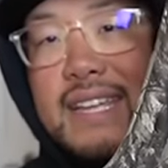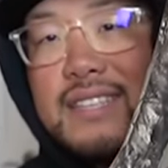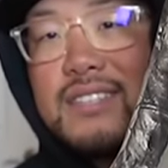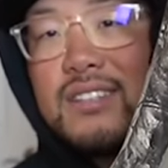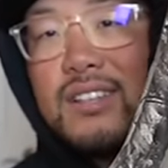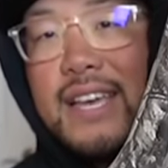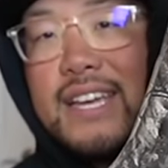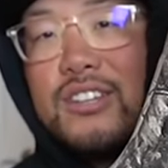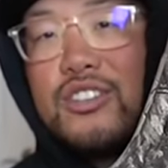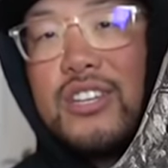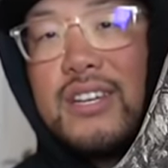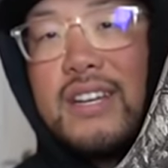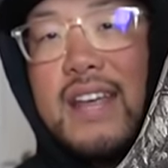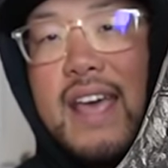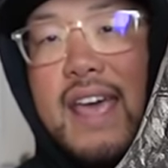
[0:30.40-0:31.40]

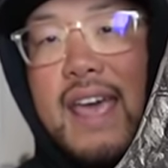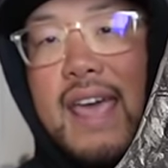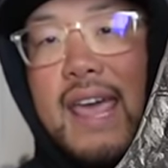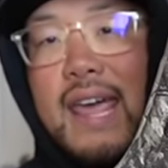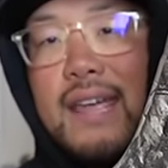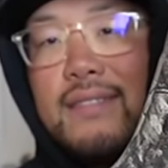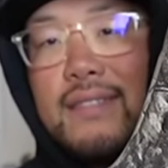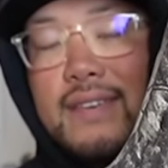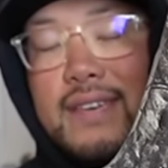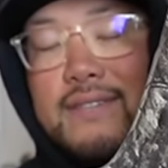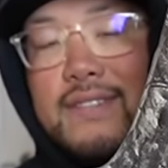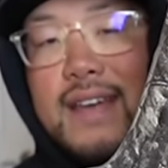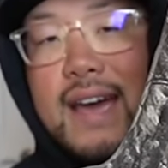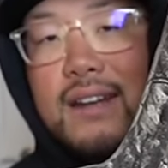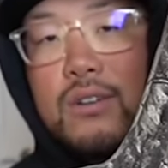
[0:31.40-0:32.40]
insulation, and they
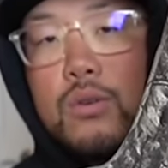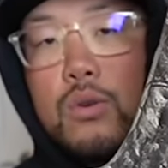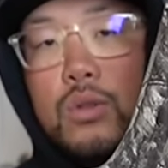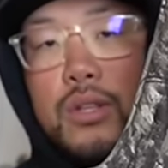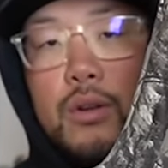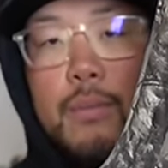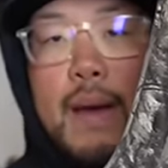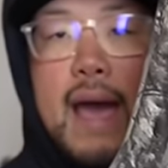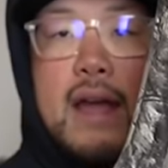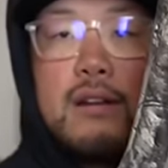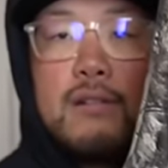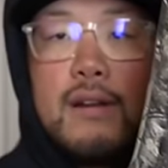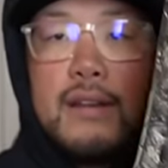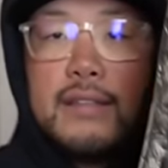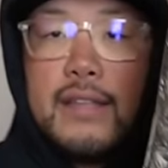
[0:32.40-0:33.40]
even got a cool little
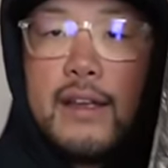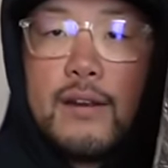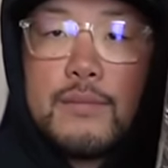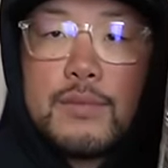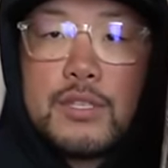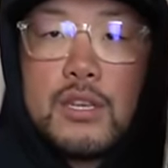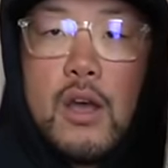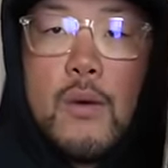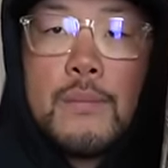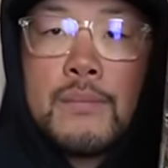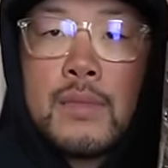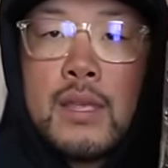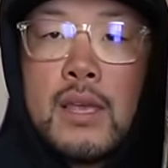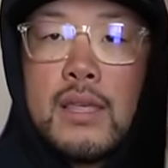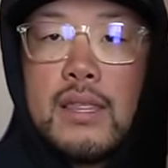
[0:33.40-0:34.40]
pattern right there. So
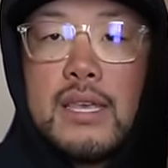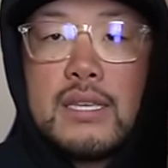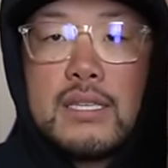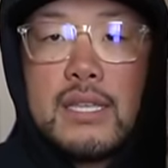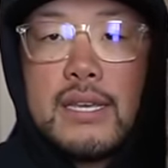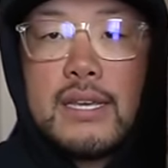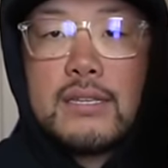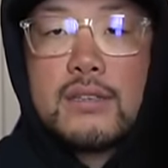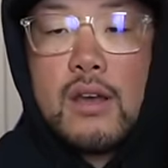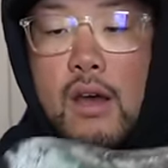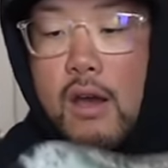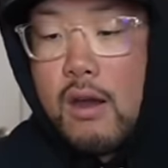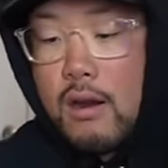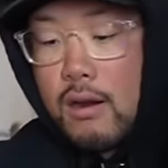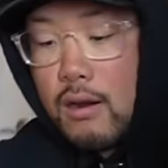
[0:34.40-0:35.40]
these things
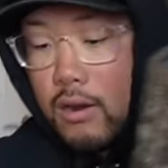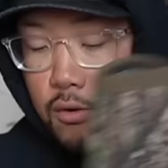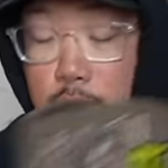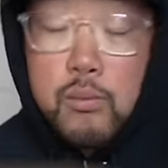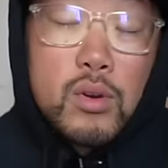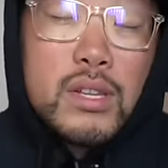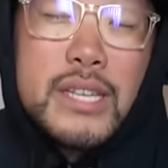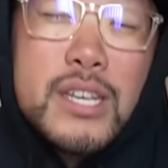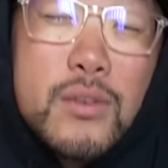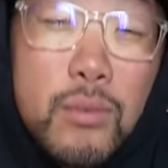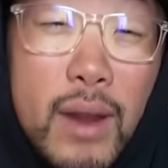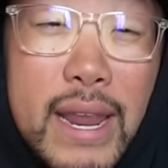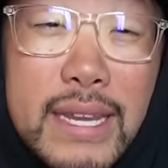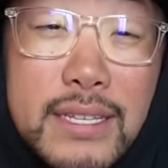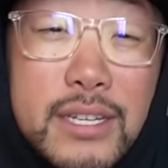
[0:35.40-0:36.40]
are really
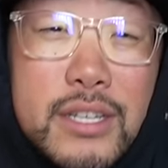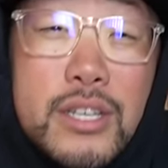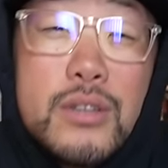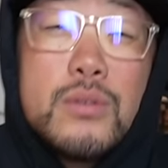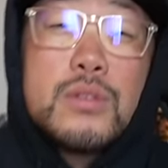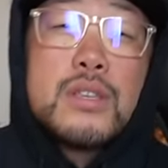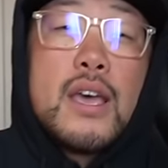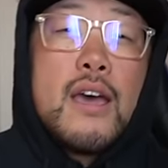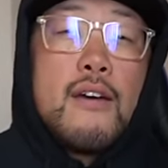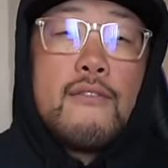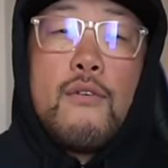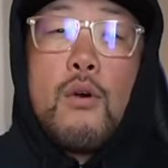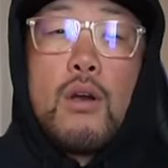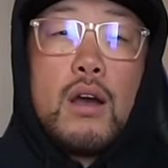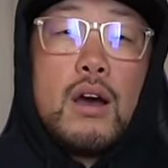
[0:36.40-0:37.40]
great to use
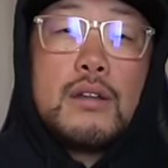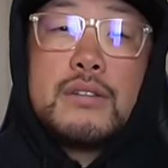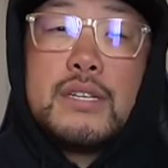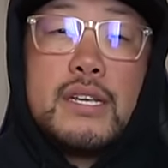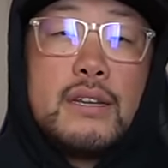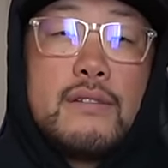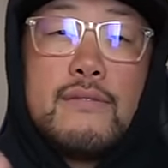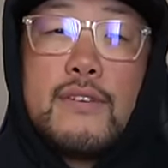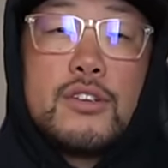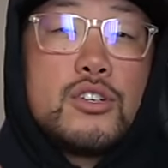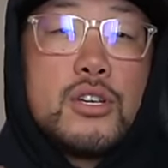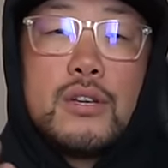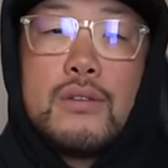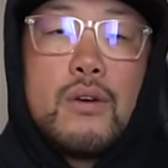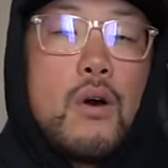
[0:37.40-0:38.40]
for hunting,
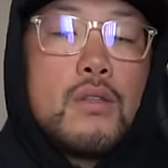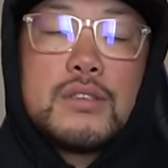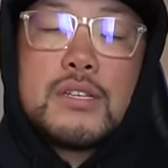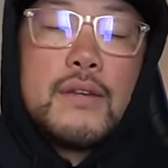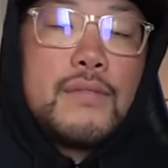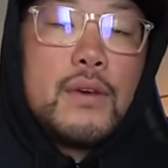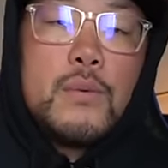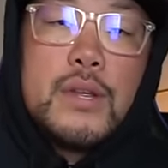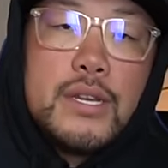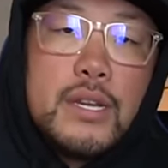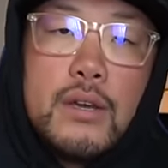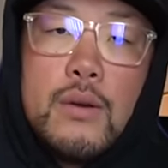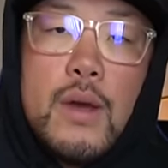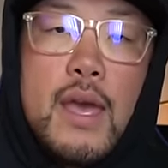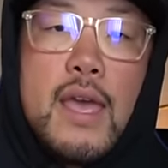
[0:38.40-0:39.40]
fishing, all the stuff that we do.